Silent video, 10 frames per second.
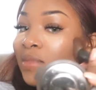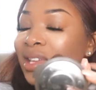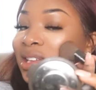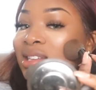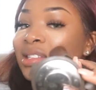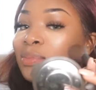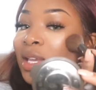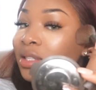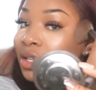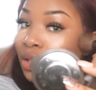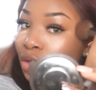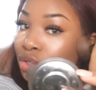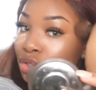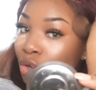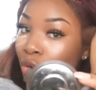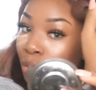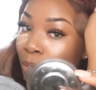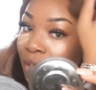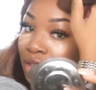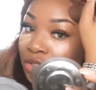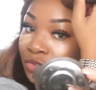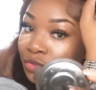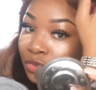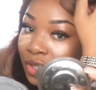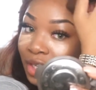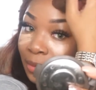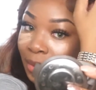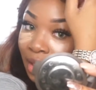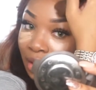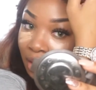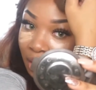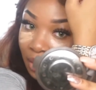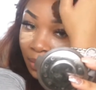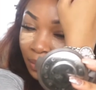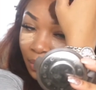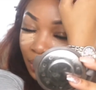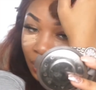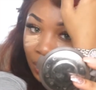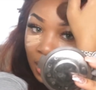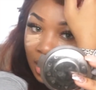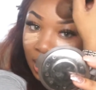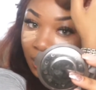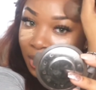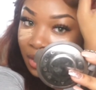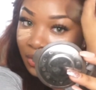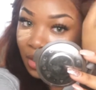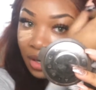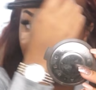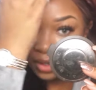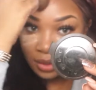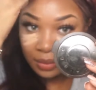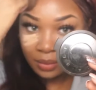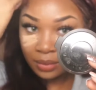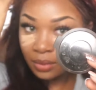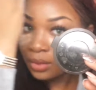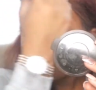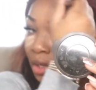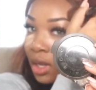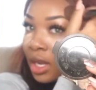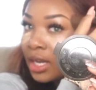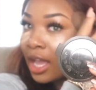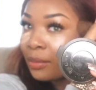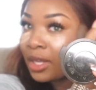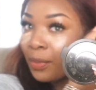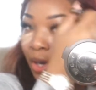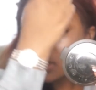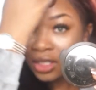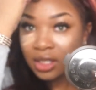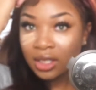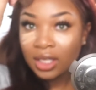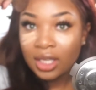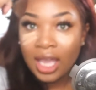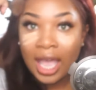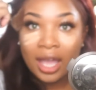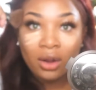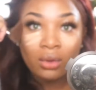it just makes it look so much freaking better, and I'm here for all of it. Now, me personally, I